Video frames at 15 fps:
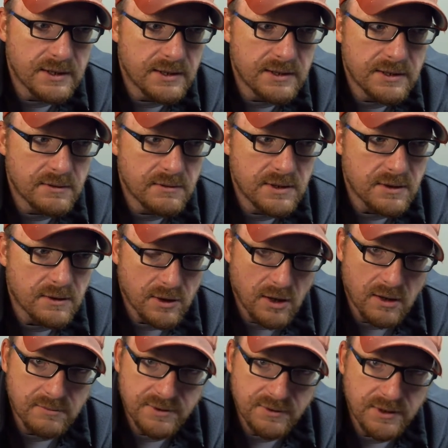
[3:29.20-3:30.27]
Are
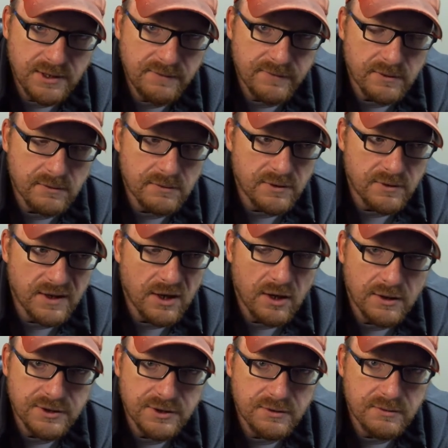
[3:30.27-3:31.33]
carbs really evil? Do
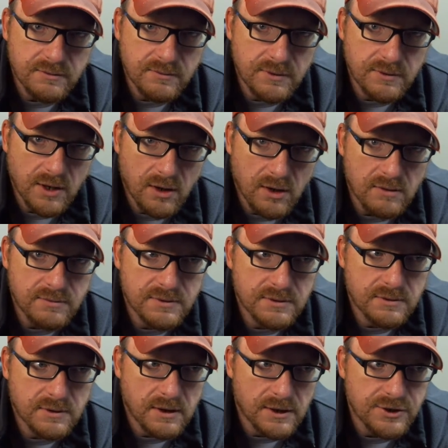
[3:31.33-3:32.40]

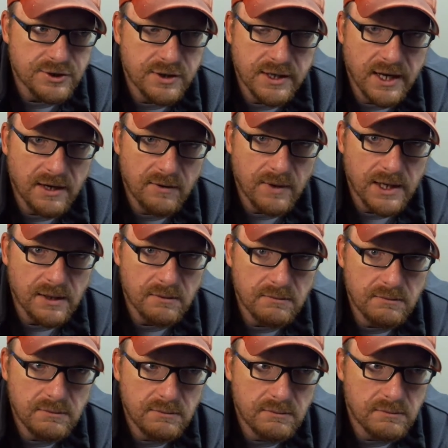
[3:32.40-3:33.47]
carbs cause you to gain weight?
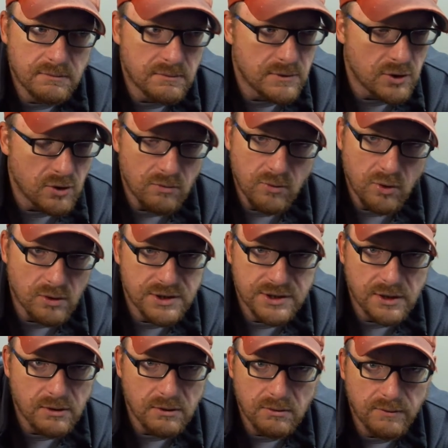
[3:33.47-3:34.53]
No more
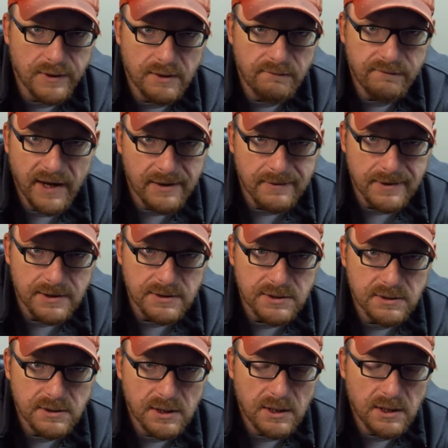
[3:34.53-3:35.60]
so than fat does.
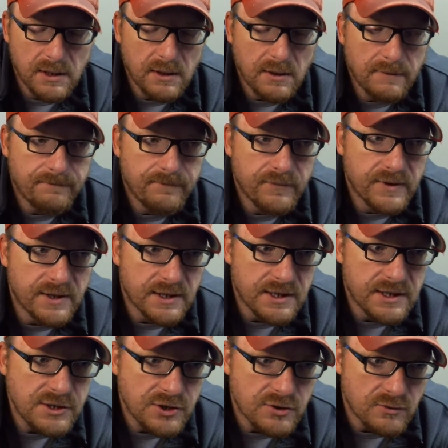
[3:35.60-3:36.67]
The
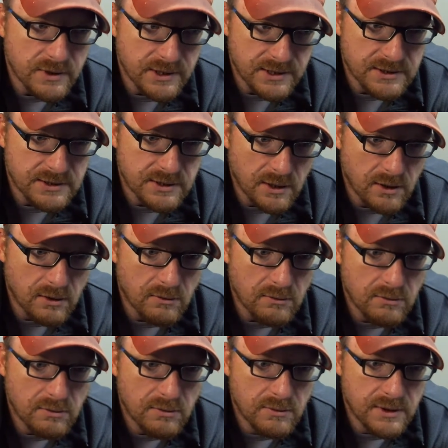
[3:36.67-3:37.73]
issue is
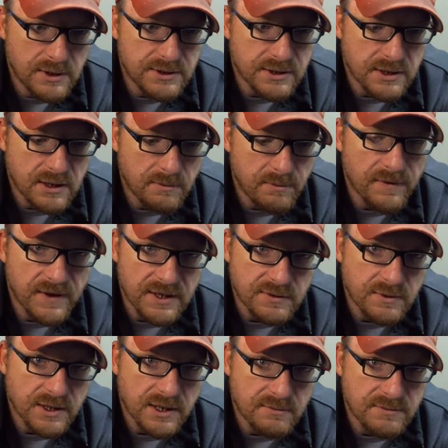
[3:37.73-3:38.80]
a couple things
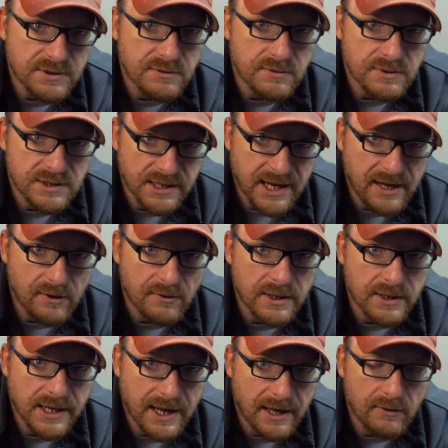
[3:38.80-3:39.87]
when it comes to as a
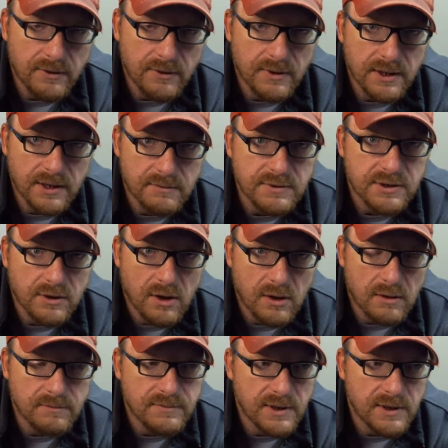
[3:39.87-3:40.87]
calorie when it comes to carb.